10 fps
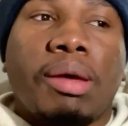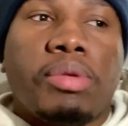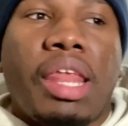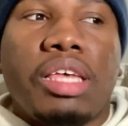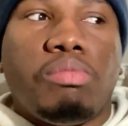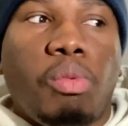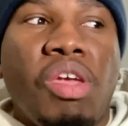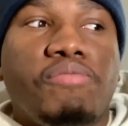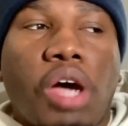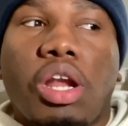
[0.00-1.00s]
something that
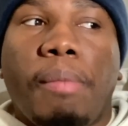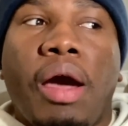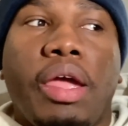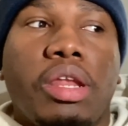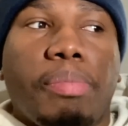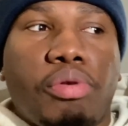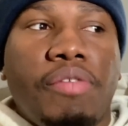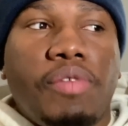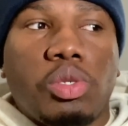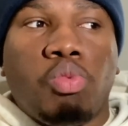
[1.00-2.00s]
we've talked about here in the
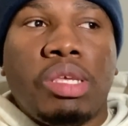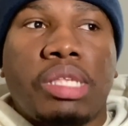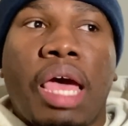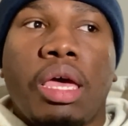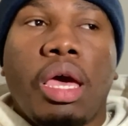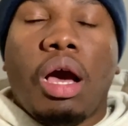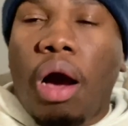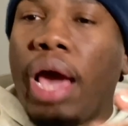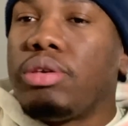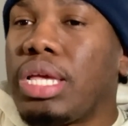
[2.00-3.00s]
previous weeks, that
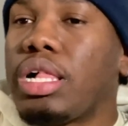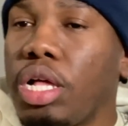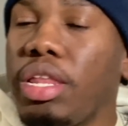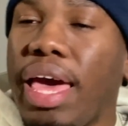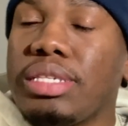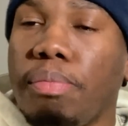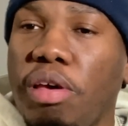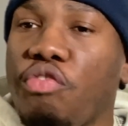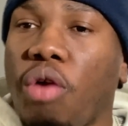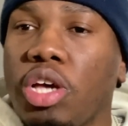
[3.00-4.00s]
Ohio State clearly has the
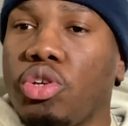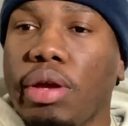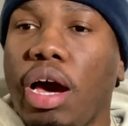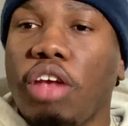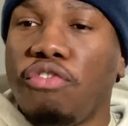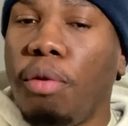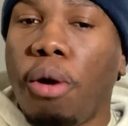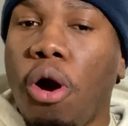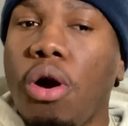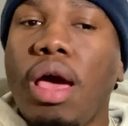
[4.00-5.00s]
best roster in college
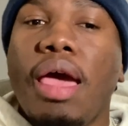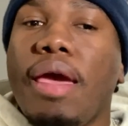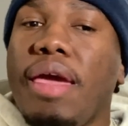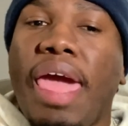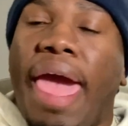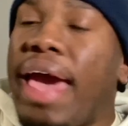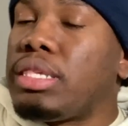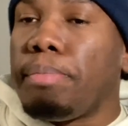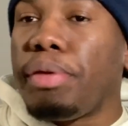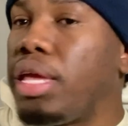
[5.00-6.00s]
football. It
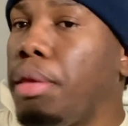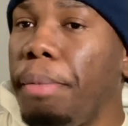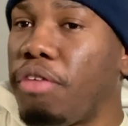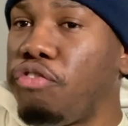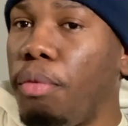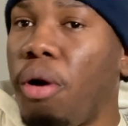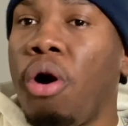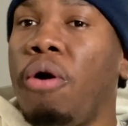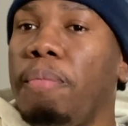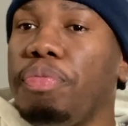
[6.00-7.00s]
hasn't played the best
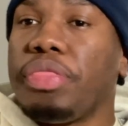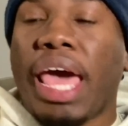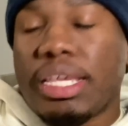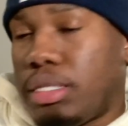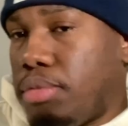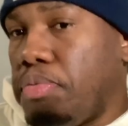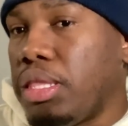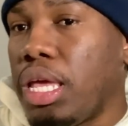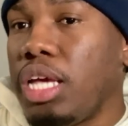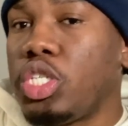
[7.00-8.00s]
football. That's
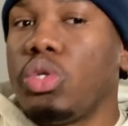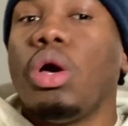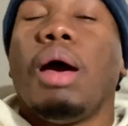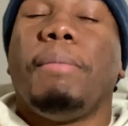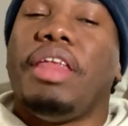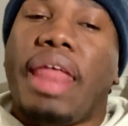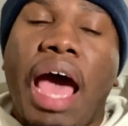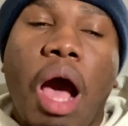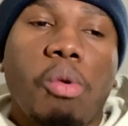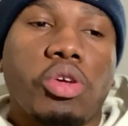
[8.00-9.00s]
been the issue. But
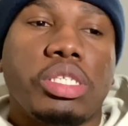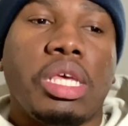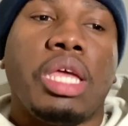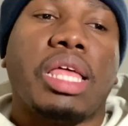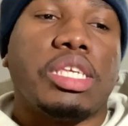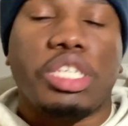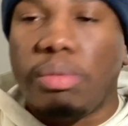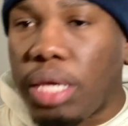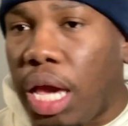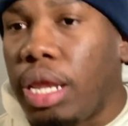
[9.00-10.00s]
now we're seeing that
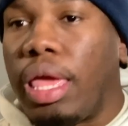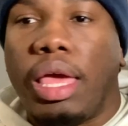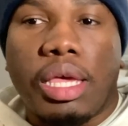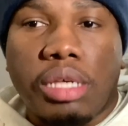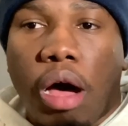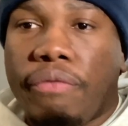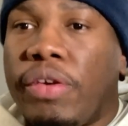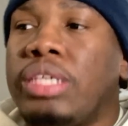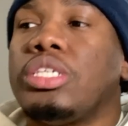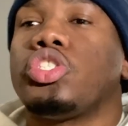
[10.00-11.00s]
Chip Kelly and his
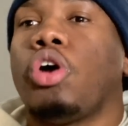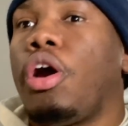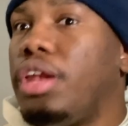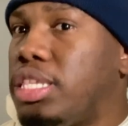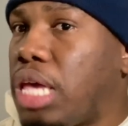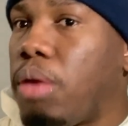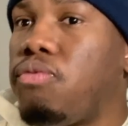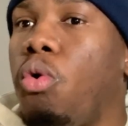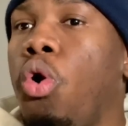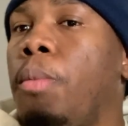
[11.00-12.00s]
offense is starting to take
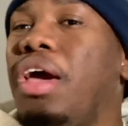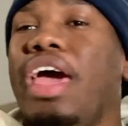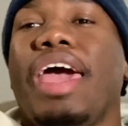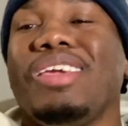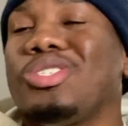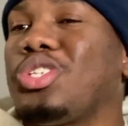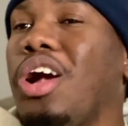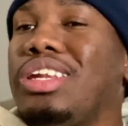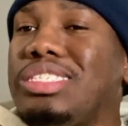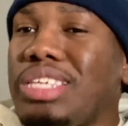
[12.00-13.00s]
form, and you're
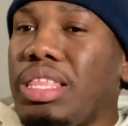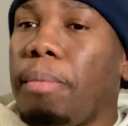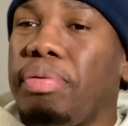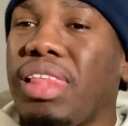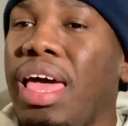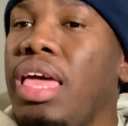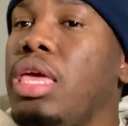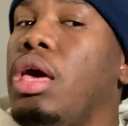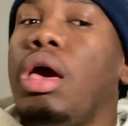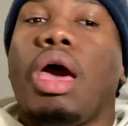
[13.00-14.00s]
starting to see them play.